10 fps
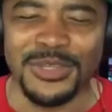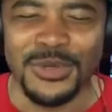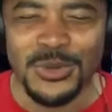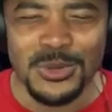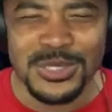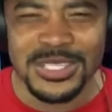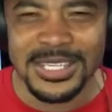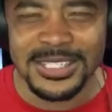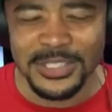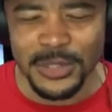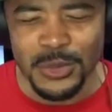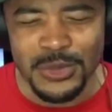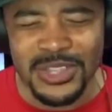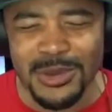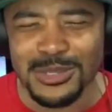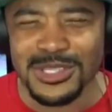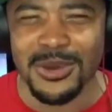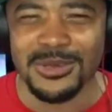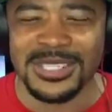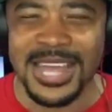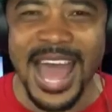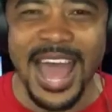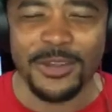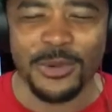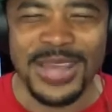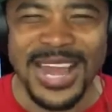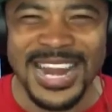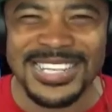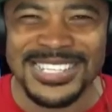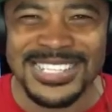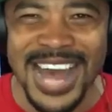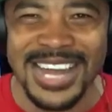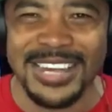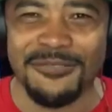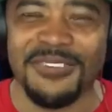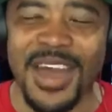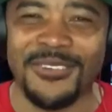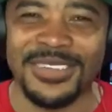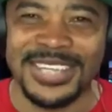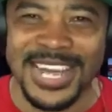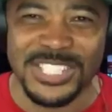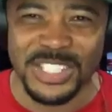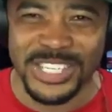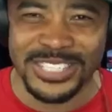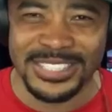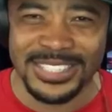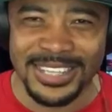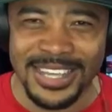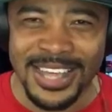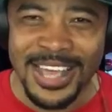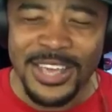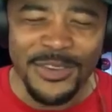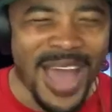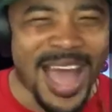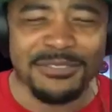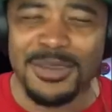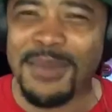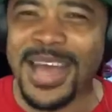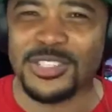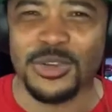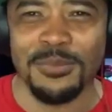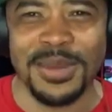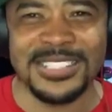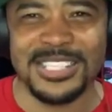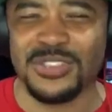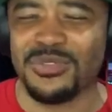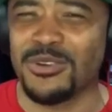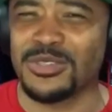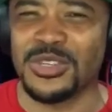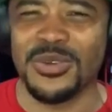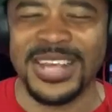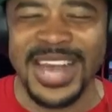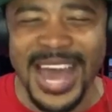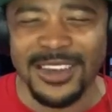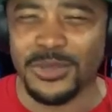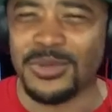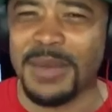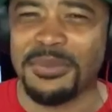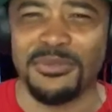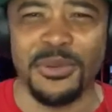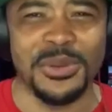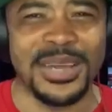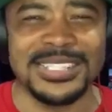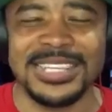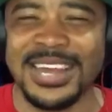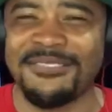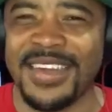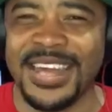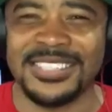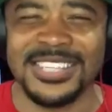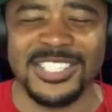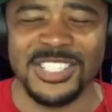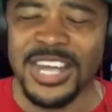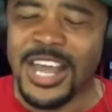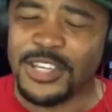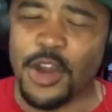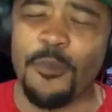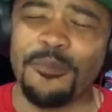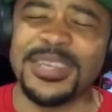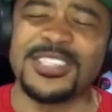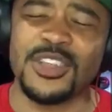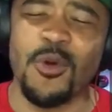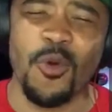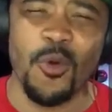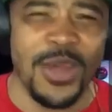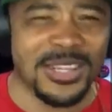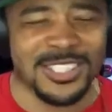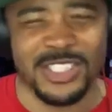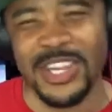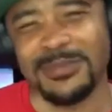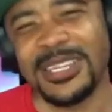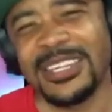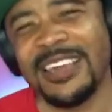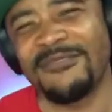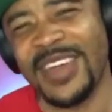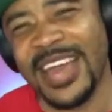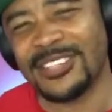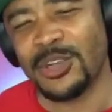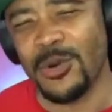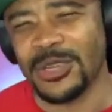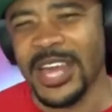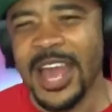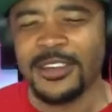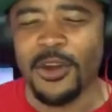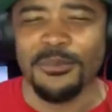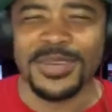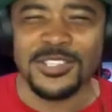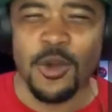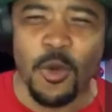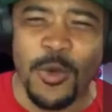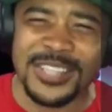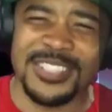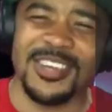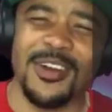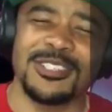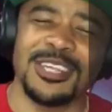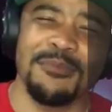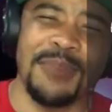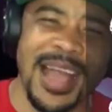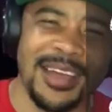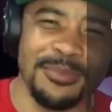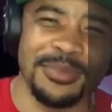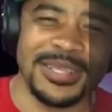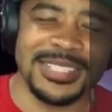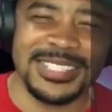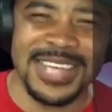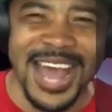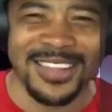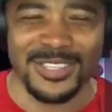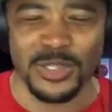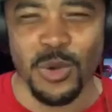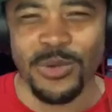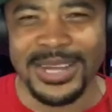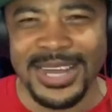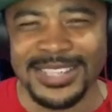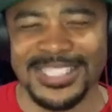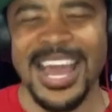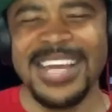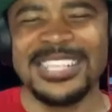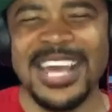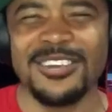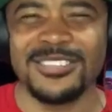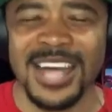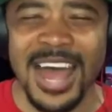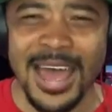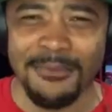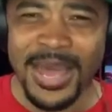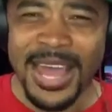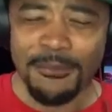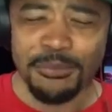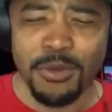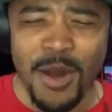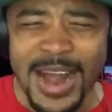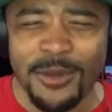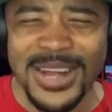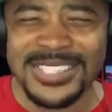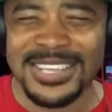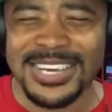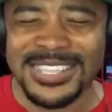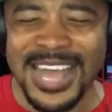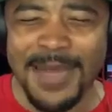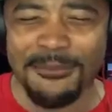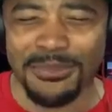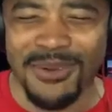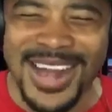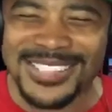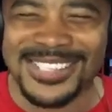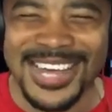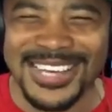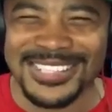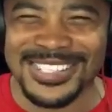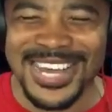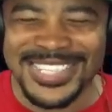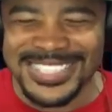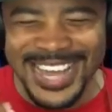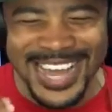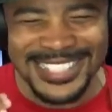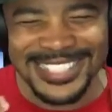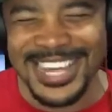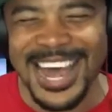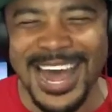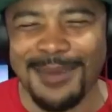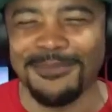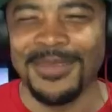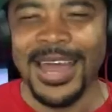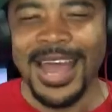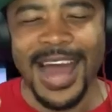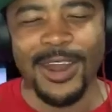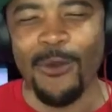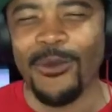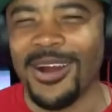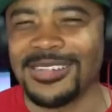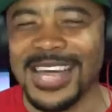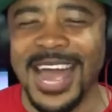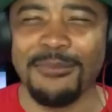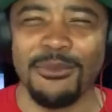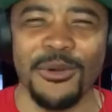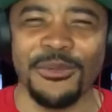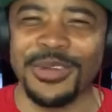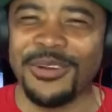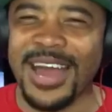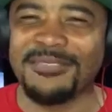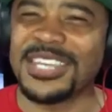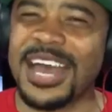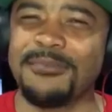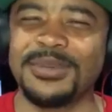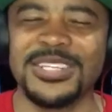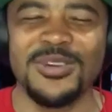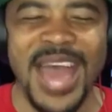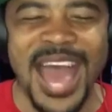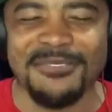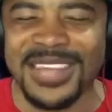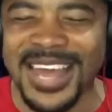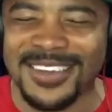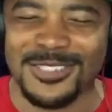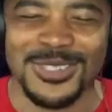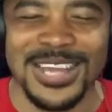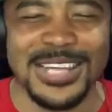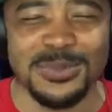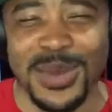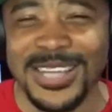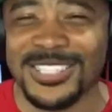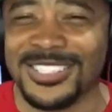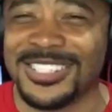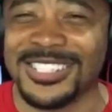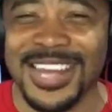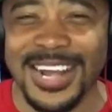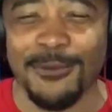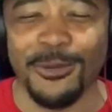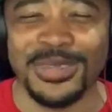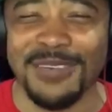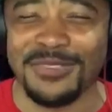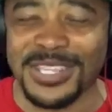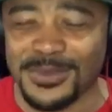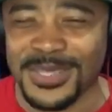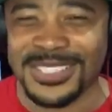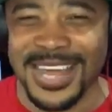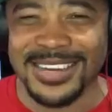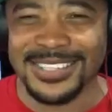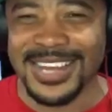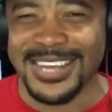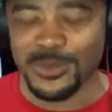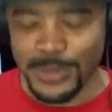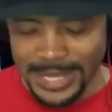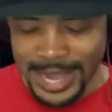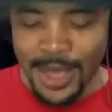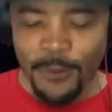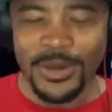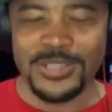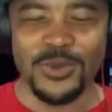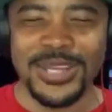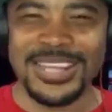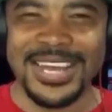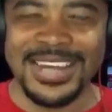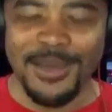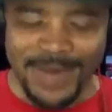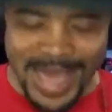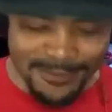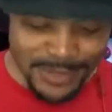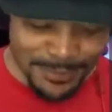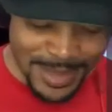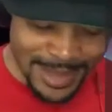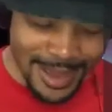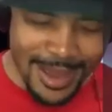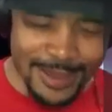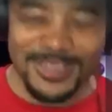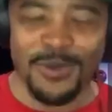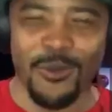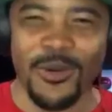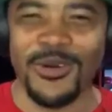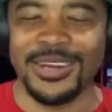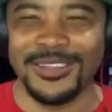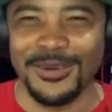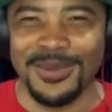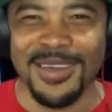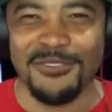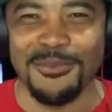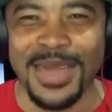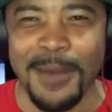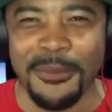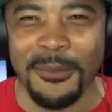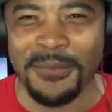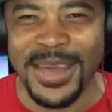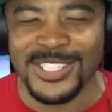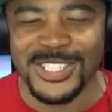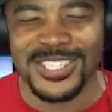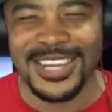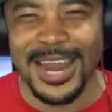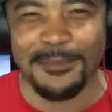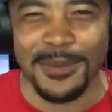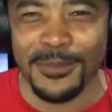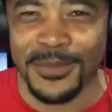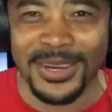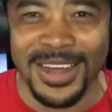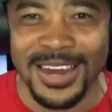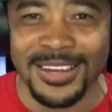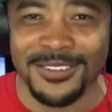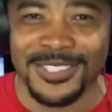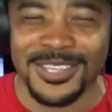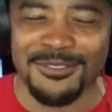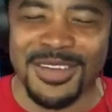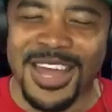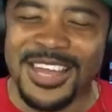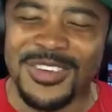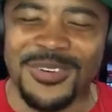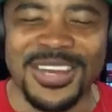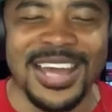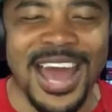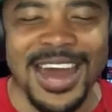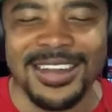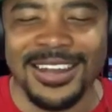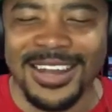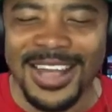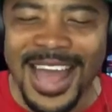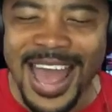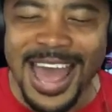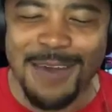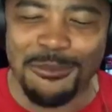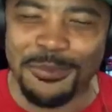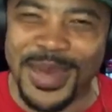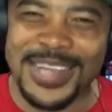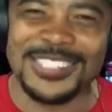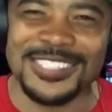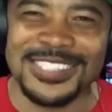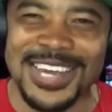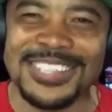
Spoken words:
Use those stones to create a solid foundation. You have to master the basics first. You got to do that before you get to the advanced section. Don't be so quick to jump to the advanced course. Don't be so quick to turn to the back of the book to see how the story ends. Take your time. progress is a process. It takes time. I know we're all time broken. We don't have time, but you have to exercise patience. Just like I wrote that Facebook status last week. What is one thing that we have to make to work on a little bit? For me, I put patience. A lot of people put a lot of other stuff. You gotta have patience.